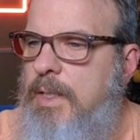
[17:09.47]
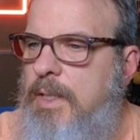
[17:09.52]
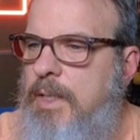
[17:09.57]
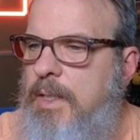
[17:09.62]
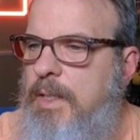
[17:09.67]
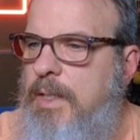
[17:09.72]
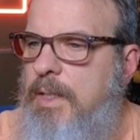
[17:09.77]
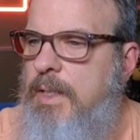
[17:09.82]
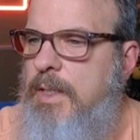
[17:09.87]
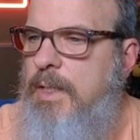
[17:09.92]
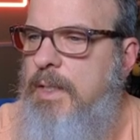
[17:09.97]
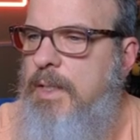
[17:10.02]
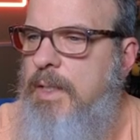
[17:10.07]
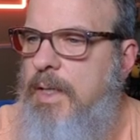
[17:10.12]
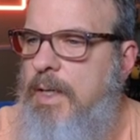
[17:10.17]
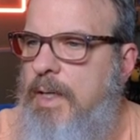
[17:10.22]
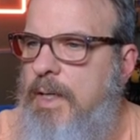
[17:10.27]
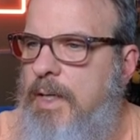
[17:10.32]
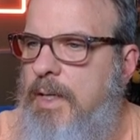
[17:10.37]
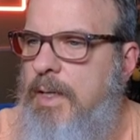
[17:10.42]
In
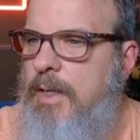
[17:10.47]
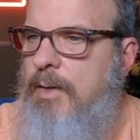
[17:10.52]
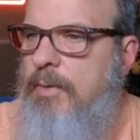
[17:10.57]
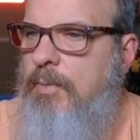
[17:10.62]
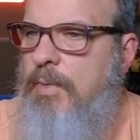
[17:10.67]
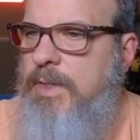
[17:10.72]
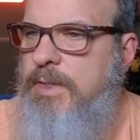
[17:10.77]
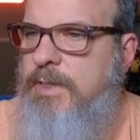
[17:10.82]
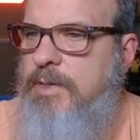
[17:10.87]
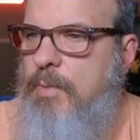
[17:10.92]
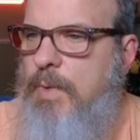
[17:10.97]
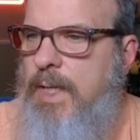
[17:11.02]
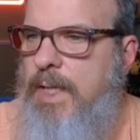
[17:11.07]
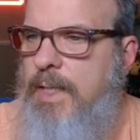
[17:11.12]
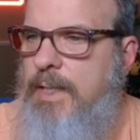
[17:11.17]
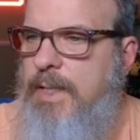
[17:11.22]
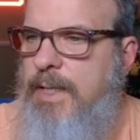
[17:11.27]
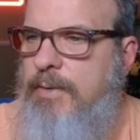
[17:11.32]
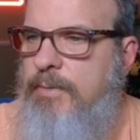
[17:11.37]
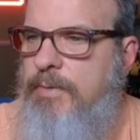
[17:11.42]
once in a
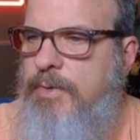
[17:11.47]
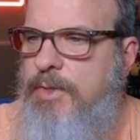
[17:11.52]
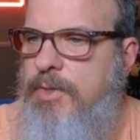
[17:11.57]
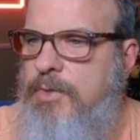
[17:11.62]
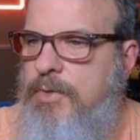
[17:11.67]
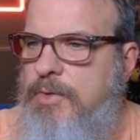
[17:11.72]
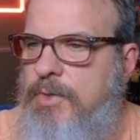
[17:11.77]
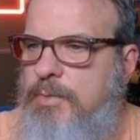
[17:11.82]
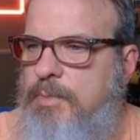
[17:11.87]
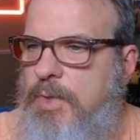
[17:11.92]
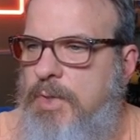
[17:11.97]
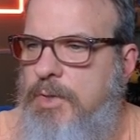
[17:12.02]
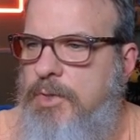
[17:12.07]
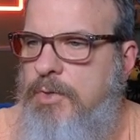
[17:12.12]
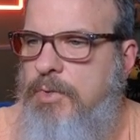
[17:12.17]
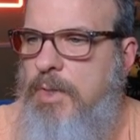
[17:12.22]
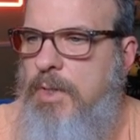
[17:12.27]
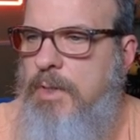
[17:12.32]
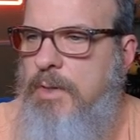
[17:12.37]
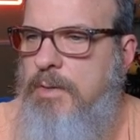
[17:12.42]
while, I will use
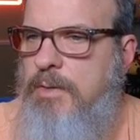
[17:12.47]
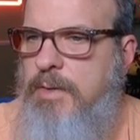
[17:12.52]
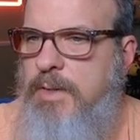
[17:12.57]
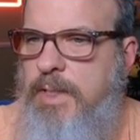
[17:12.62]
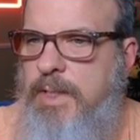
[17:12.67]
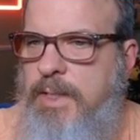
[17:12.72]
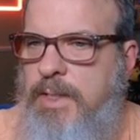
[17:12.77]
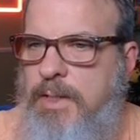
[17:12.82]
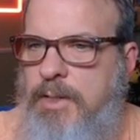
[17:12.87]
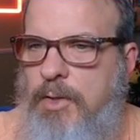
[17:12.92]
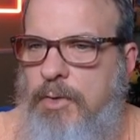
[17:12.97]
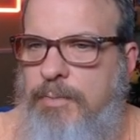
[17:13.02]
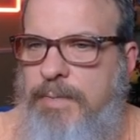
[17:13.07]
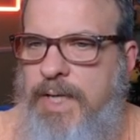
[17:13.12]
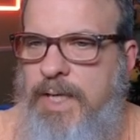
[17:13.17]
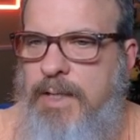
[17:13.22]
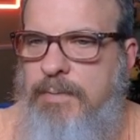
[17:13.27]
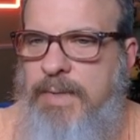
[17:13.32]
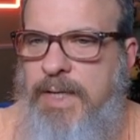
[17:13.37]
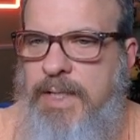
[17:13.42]
Bertral in low
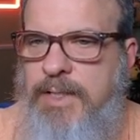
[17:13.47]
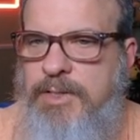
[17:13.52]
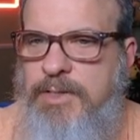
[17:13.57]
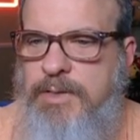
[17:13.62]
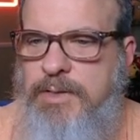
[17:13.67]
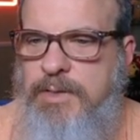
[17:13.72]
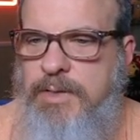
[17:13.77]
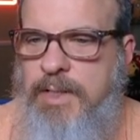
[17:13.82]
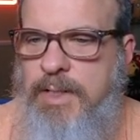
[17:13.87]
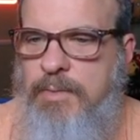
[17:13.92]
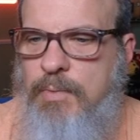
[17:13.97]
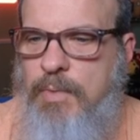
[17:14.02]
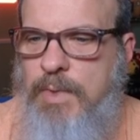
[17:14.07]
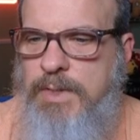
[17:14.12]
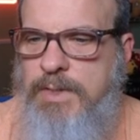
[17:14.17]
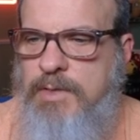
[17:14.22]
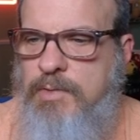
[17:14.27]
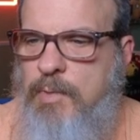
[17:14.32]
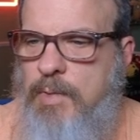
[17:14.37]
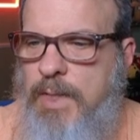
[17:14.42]
mana matches, and
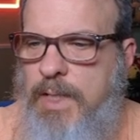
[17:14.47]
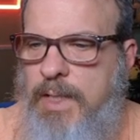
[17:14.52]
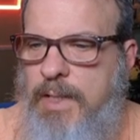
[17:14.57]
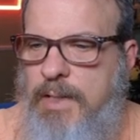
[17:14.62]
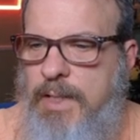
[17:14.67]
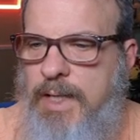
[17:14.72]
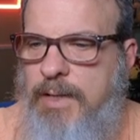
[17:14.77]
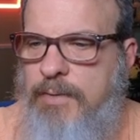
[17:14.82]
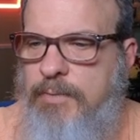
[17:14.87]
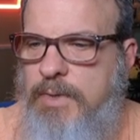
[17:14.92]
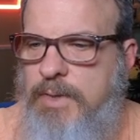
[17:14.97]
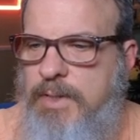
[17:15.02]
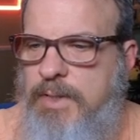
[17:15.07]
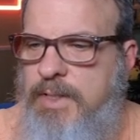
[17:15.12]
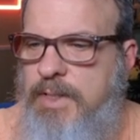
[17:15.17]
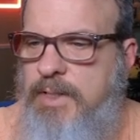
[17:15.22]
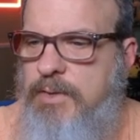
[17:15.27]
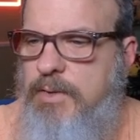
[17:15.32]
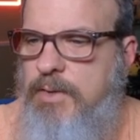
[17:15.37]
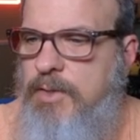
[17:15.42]
once in a while, I will
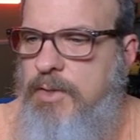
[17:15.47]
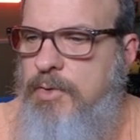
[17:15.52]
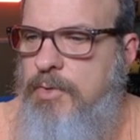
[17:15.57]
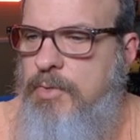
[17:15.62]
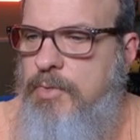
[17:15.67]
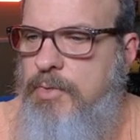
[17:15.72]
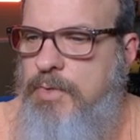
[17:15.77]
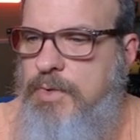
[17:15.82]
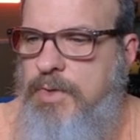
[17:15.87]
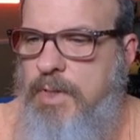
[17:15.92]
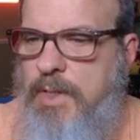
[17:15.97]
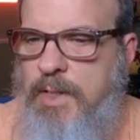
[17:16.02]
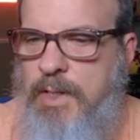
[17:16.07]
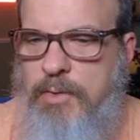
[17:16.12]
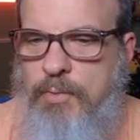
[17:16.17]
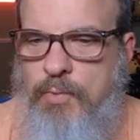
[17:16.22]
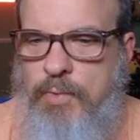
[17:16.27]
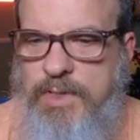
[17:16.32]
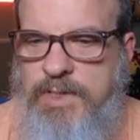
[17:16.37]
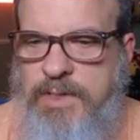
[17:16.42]
use
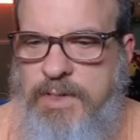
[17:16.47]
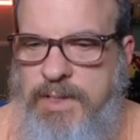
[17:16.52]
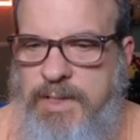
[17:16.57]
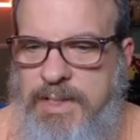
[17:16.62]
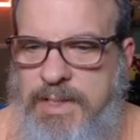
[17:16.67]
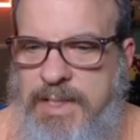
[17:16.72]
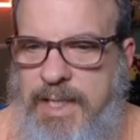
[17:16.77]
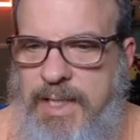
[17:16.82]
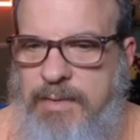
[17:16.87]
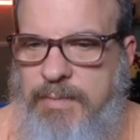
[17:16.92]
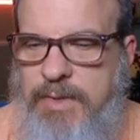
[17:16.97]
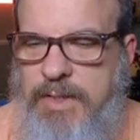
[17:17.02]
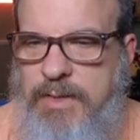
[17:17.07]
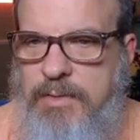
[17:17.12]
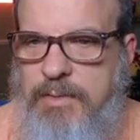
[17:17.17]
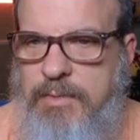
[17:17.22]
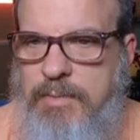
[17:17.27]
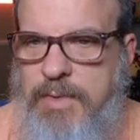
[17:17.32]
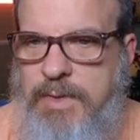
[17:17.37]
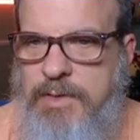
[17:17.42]
Whistling Daemon
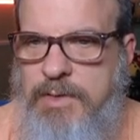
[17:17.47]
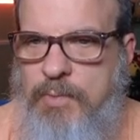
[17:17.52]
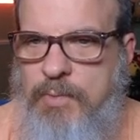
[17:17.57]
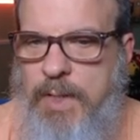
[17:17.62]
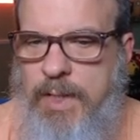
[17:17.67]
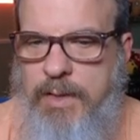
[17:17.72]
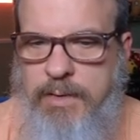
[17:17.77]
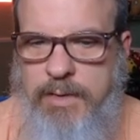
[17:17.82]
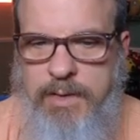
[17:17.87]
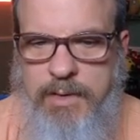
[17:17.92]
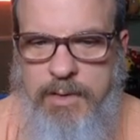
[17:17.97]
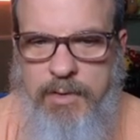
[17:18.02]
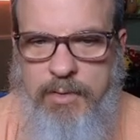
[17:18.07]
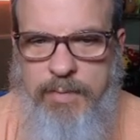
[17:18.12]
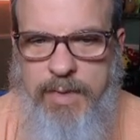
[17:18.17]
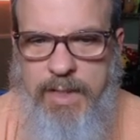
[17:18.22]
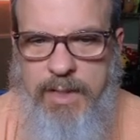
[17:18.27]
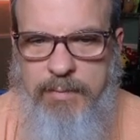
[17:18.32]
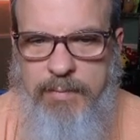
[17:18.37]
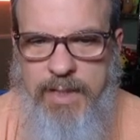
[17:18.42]
once in a while in low
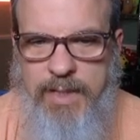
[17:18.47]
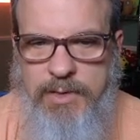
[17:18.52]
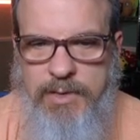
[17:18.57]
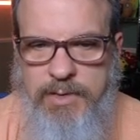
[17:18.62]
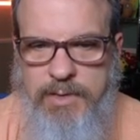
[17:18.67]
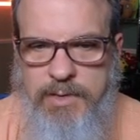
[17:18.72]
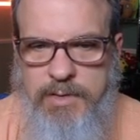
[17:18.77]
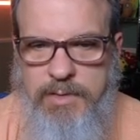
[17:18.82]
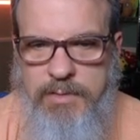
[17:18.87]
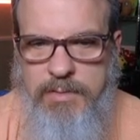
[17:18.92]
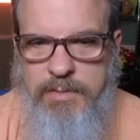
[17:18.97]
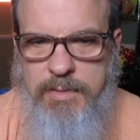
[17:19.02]
mana matches.